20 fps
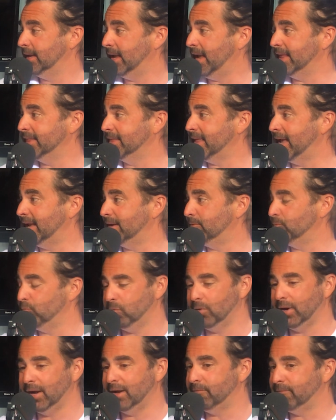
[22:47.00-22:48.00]
And like
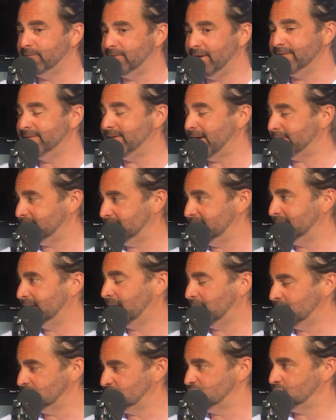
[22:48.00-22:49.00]
if everything
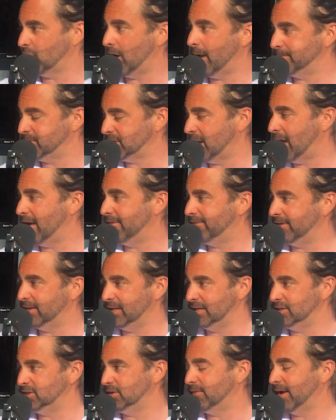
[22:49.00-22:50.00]
else drops off, at
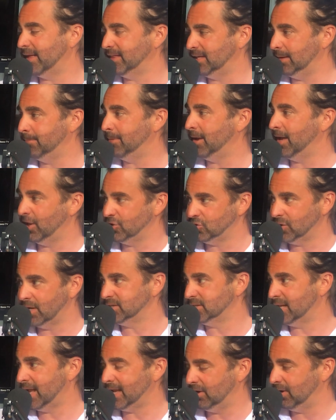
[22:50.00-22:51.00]
least you've got the email
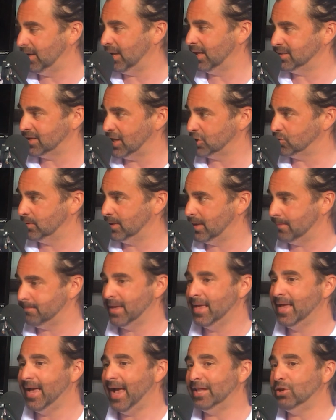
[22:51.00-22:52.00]
address. Now you can get in touch with them,
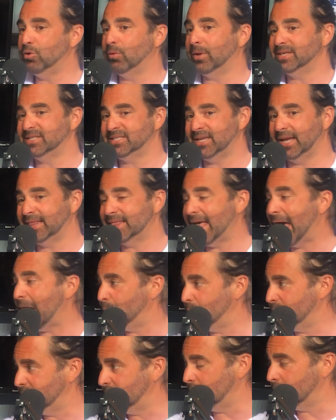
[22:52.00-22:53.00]
and you can sync that
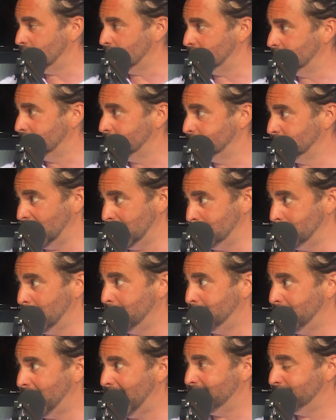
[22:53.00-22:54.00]
with your email
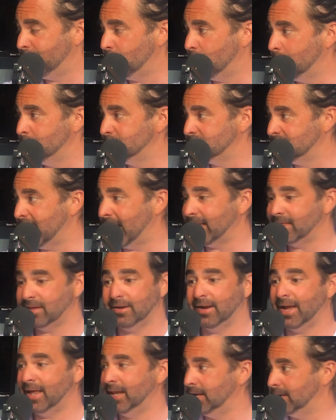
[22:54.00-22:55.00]
platform so that they're
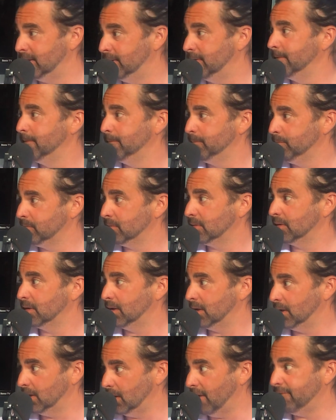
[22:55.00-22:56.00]
getting
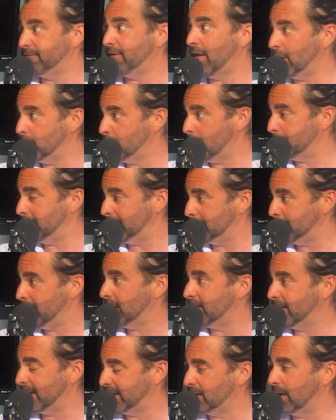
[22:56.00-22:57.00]
a follow-up email
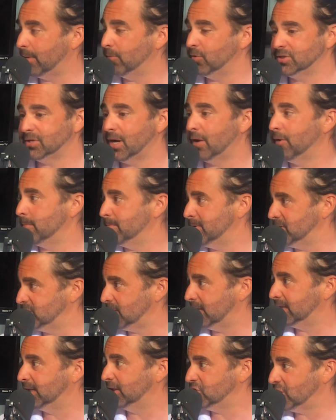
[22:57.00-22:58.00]
like, hey, we're sorry we missed
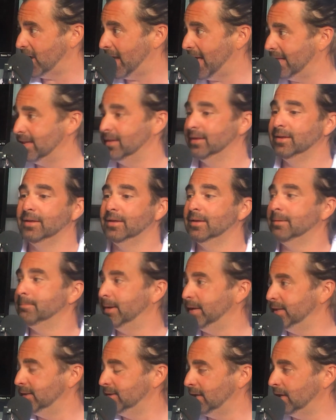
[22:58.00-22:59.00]
you on the chat.
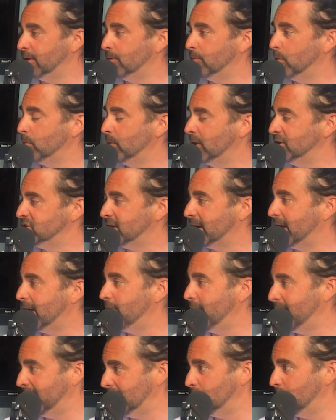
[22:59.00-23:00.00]
But we're reaching
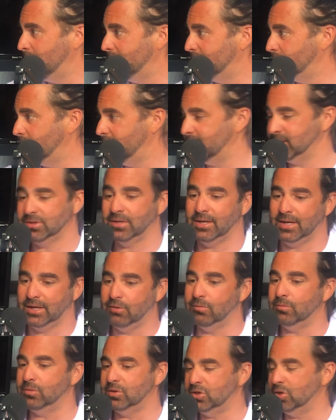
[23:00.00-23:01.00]
out anyway, right? So like
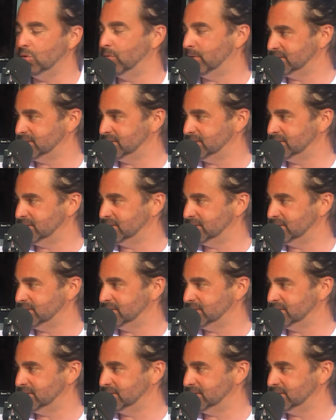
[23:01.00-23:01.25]
you can